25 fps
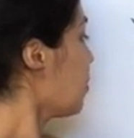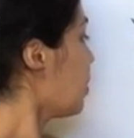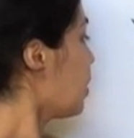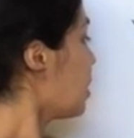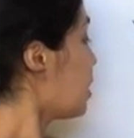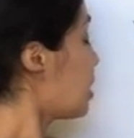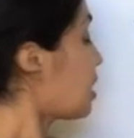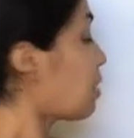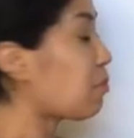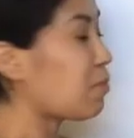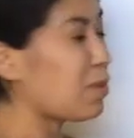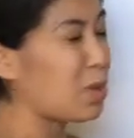
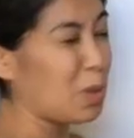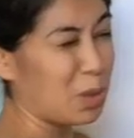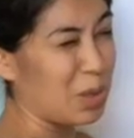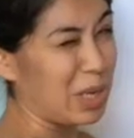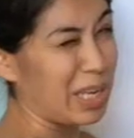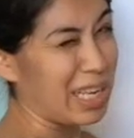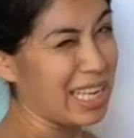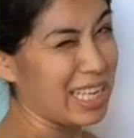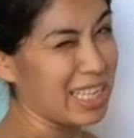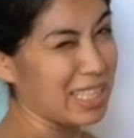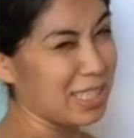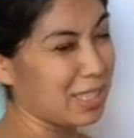Some
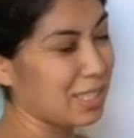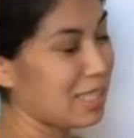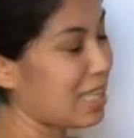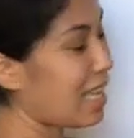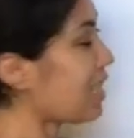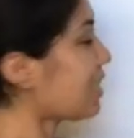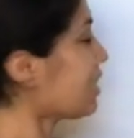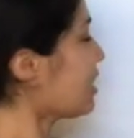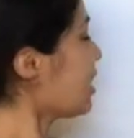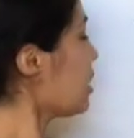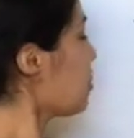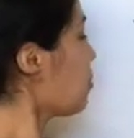lowercase
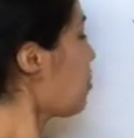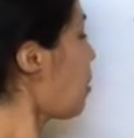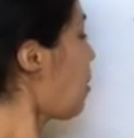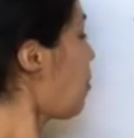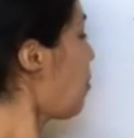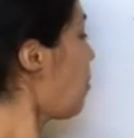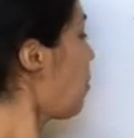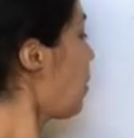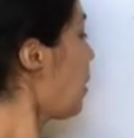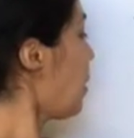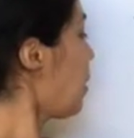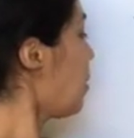s's
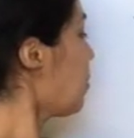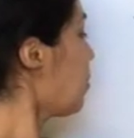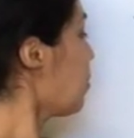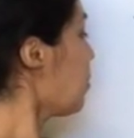probably.